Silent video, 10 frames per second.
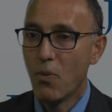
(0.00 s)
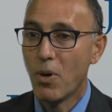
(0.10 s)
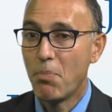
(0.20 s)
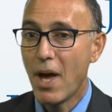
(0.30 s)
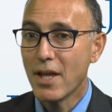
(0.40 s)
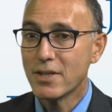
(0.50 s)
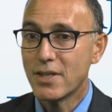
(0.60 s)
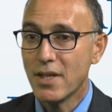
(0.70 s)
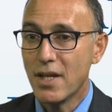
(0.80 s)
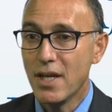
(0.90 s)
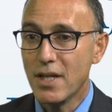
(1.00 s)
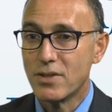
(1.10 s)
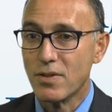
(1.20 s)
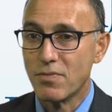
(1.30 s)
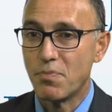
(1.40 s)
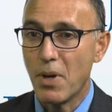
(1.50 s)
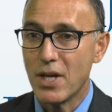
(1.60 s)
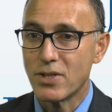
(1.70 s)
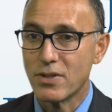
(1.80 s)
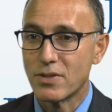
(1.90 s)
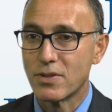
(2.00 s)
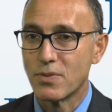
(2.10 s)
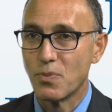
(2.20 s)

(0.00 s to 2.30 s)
Well, balancing the needs of patients